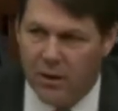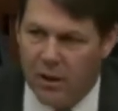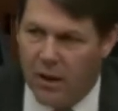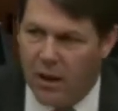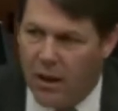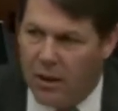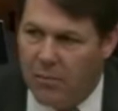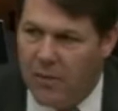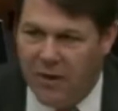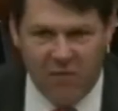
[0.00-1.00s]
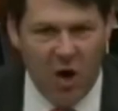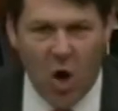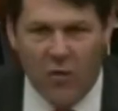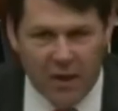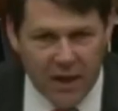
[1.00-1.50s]

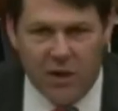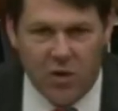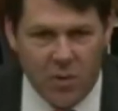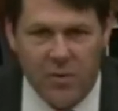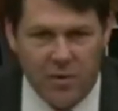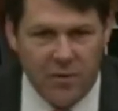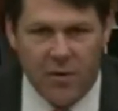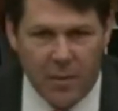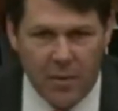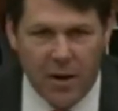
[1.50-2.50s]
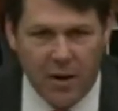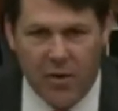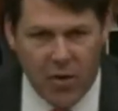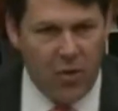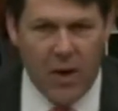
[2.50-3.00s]
evolving in terms of
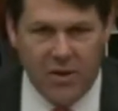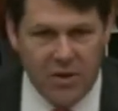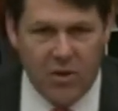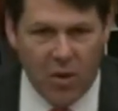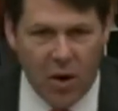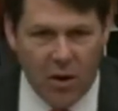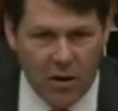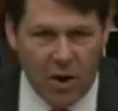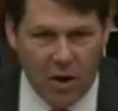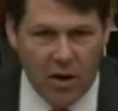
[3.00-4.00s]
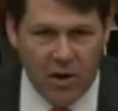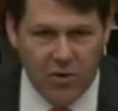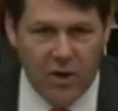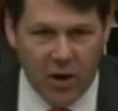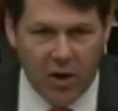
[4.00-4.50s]
the threats to our
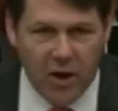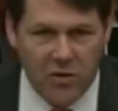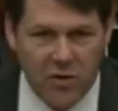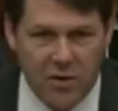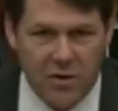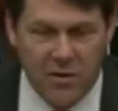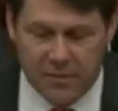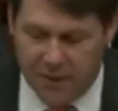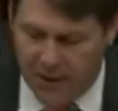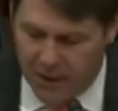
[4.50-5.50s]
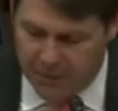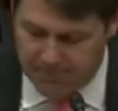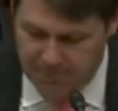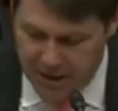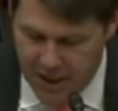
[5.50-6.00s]
country and our interest.
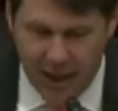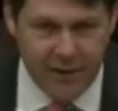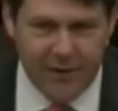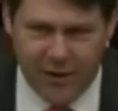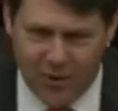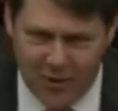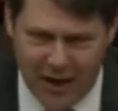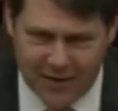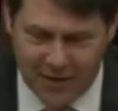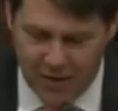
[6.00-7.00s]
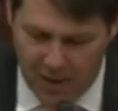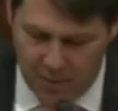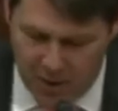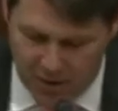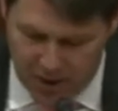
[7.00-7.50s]
And you guys know that
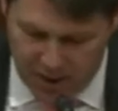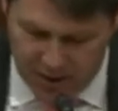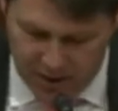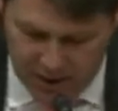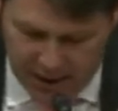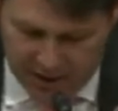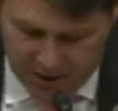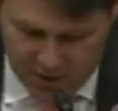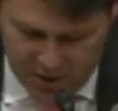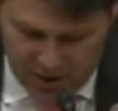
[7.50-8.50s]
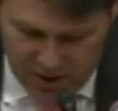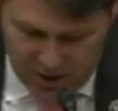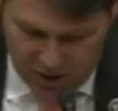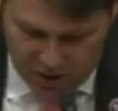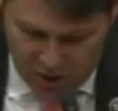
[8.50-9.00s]
better than I do.
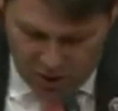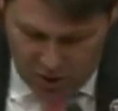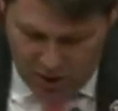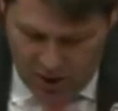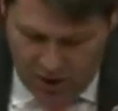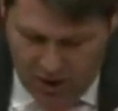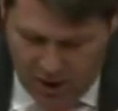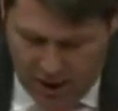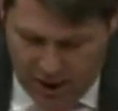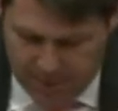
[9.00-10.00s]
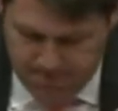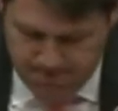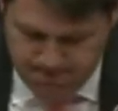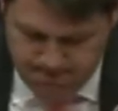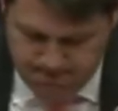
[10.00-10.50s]
So,
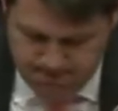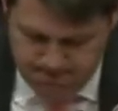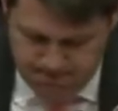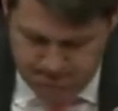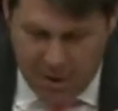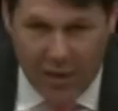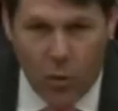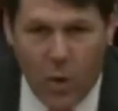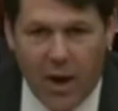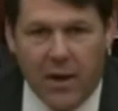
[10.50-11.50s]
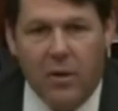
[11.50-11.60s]
by the way,